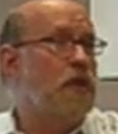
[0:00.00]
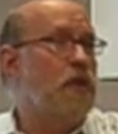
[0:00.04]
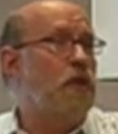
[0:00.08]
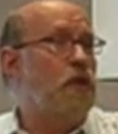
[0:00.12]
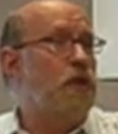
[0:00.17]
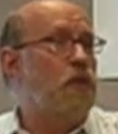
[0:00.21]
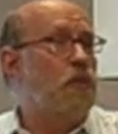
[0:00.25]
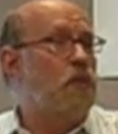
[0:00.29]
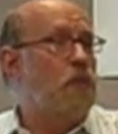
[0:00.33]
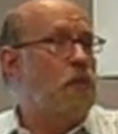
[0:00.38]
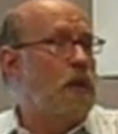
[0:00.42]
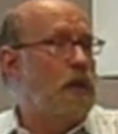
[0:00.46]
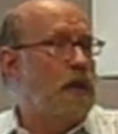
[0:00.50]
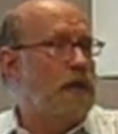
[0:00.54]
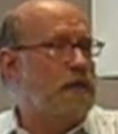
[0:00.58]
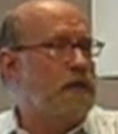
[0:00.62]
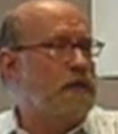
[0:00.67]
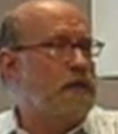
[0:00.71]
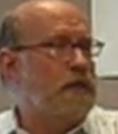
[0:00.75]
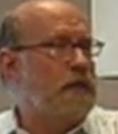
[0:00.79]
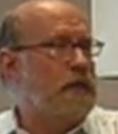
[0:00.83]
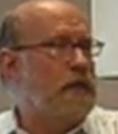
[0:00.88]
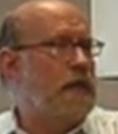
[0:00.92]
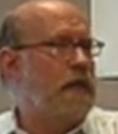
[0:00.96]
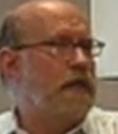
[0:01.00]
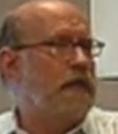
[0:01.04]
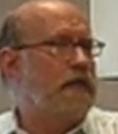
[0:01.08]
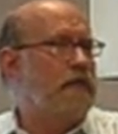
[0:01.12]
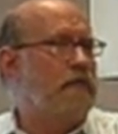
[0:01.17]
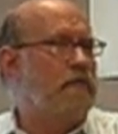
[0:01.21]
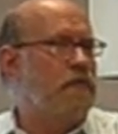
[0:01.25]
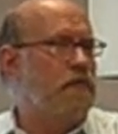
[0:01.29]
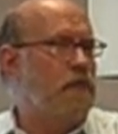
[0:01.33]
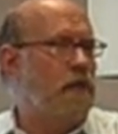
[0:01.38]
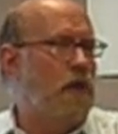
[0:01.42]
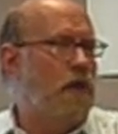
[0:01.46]
who want to get
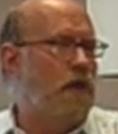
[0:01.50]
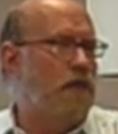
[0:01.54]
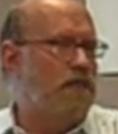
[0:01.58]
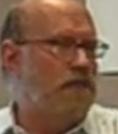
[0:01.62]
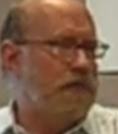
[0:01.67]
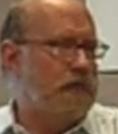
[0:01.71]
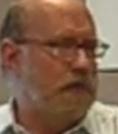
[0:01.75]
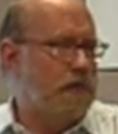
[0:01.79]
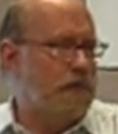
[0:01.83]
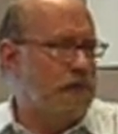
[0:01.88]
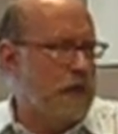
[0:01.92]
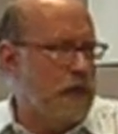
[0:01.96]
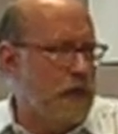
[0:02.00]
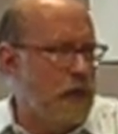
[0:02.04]
involved in